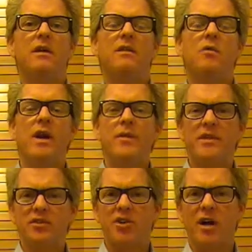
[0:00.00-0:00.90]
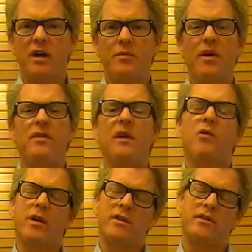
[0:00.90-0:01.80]
The one about the job that I
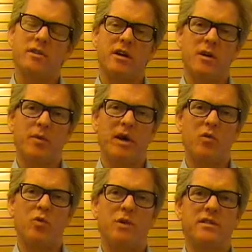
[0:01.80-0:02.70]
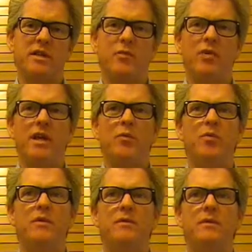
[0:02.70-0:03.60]
wanted to talk about was that
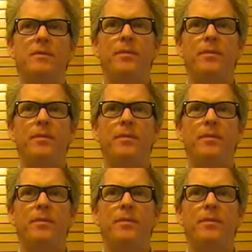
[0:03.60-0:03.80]
people's